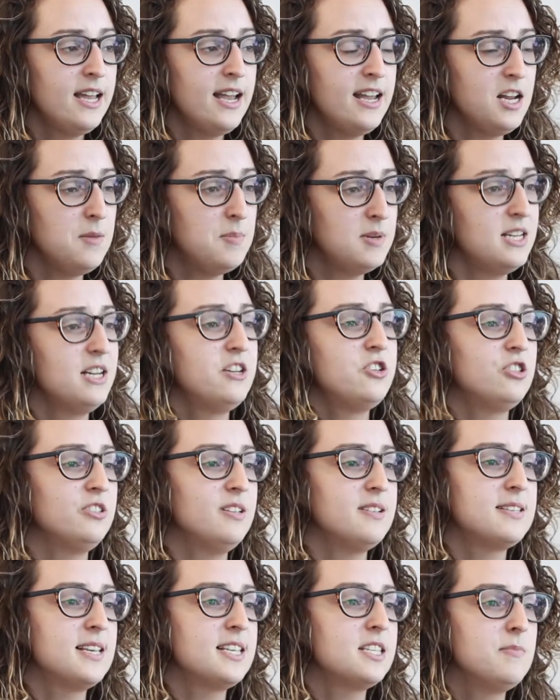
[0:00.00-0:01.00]
any
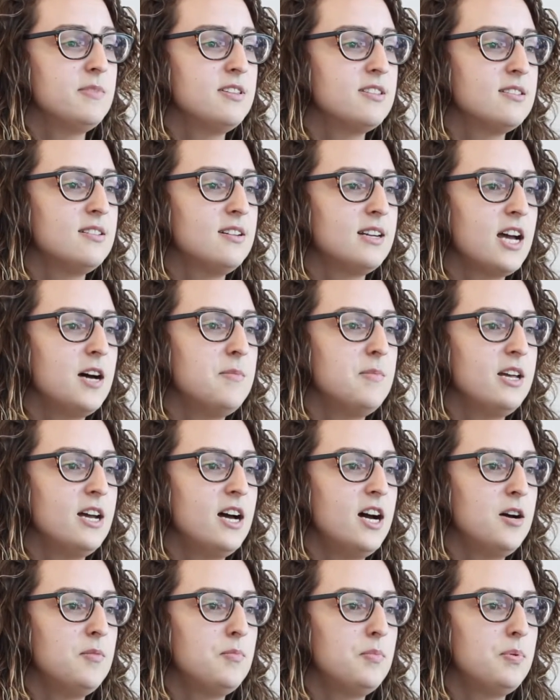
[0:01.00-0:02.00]
potential assessments that are
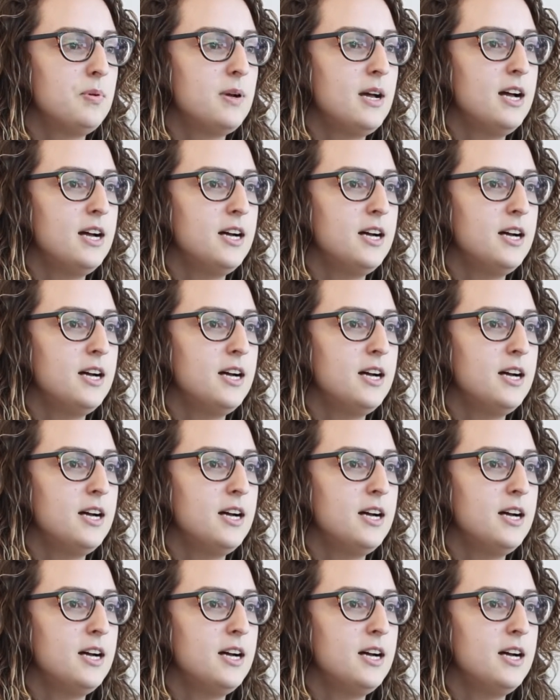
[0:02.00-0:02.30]
coming up,